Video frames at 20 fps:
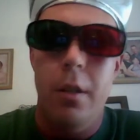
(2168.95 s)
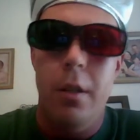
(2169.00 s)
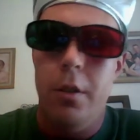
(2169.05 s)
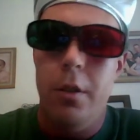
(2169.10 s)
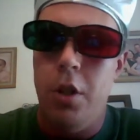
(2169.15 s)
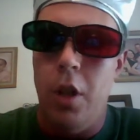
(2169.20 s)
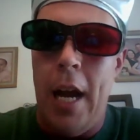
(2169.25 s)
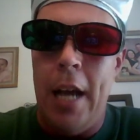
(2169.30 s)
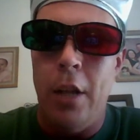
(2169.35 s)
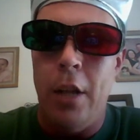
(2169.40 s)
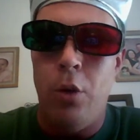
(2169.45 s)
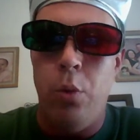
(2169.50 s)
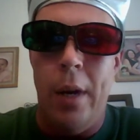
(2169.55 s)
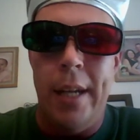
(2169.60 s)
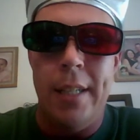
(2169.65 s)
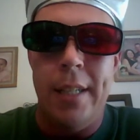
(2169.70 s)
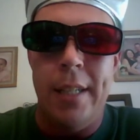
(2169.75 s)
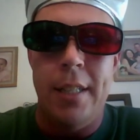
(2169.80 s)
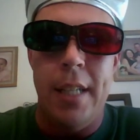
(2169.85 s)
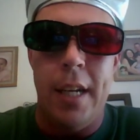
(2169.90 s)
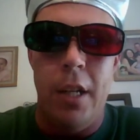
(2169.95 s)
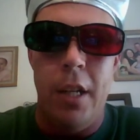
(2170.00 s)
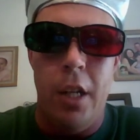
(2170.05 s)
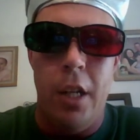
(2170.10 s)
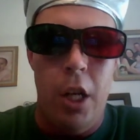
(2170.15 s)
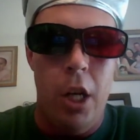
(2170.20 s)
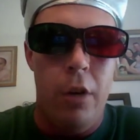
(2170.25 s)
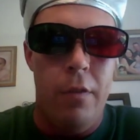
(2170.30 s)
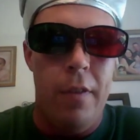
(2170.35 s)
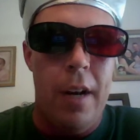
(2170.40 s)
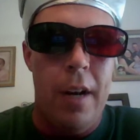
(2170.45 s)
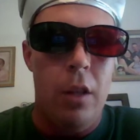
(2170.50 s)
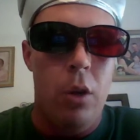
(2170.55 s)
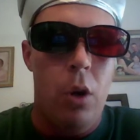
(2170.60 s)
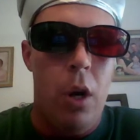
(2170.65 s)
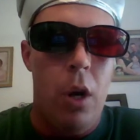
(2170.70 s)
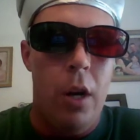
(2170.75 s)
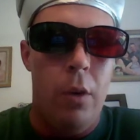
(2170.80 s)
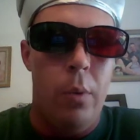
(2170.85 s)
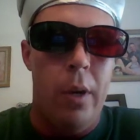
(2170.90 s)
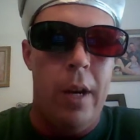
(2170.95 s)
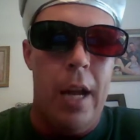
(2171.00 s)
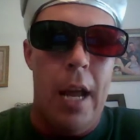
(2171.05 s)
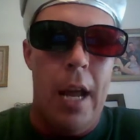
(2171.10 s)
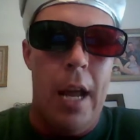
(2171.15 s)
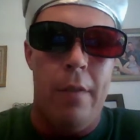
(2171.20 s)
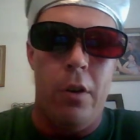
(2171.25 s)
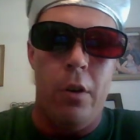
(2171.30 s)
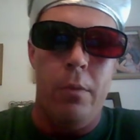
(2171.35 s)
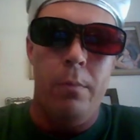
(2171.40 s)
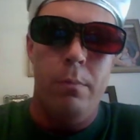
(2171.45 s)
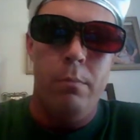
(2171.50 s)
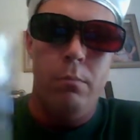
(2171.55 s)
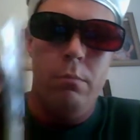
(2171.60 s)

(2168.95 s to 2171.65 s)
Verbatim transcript: July twenty-second, the year of our Lord, whenever,